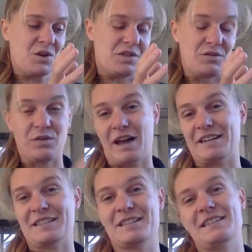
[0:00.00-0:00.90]
the
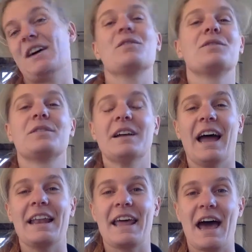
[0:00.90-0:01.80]
flight itself
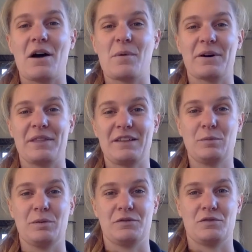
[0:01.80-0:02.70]
and how well
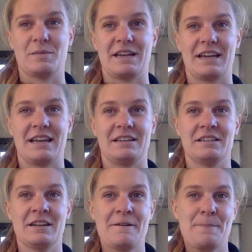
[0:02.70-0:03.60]
that's performing
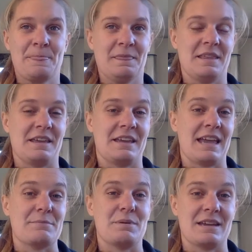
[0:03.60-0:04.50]
and the
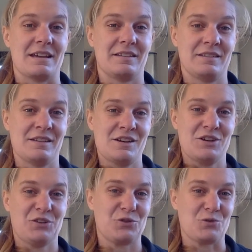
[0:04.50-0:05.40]
NPS
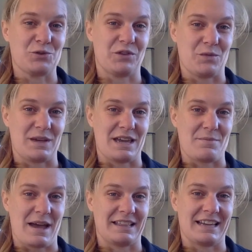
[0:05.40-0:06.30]
scores that we get
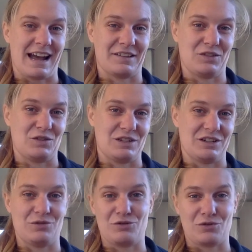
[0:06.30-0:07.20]
back that ask you,
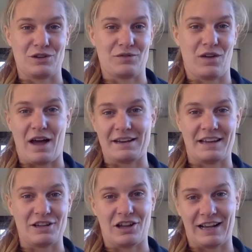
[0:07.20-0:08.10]
did you enjoy your flight? And
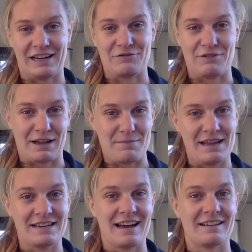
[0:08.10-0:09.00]
are you likely to
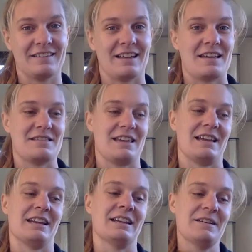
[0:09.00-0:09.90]
recommend us? And
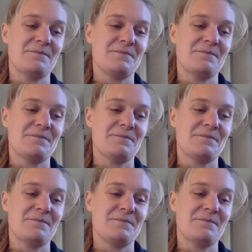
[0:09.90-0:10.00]
then